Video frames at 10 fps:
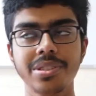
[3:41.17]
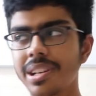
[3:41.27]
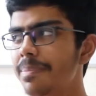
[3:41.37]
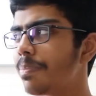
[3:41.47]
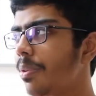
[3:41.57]
which
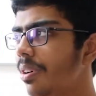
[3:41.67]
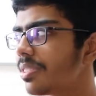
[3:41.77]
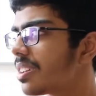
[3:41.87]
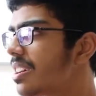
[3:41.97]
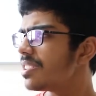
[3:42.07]
I
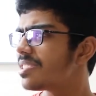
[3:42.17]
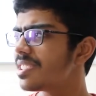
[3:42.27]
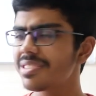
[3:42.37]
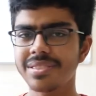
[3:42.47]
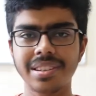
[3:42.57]
bought quite
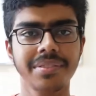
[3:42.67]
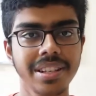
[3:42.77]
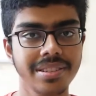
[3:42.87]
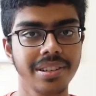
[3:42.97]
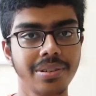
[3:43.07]
6 or 7
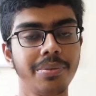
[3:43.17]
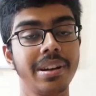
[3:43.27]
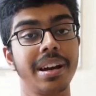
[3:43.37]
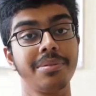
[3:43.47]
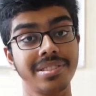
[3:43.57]
years ago
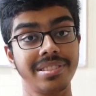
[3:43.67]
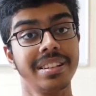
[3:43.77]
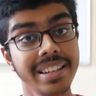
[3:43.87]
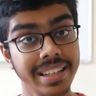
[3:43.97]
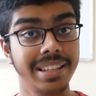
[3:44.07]
when I was
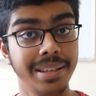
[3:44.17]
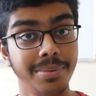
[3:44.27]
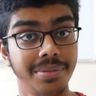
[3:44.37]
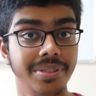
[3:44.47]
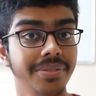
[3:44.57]
learning
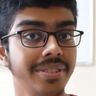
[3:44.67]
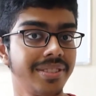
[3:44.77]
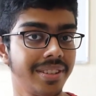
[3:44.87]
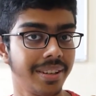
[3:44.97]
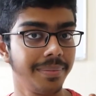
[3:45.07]
keyboard for the
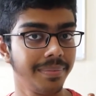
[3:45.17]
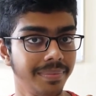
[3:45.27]
first time.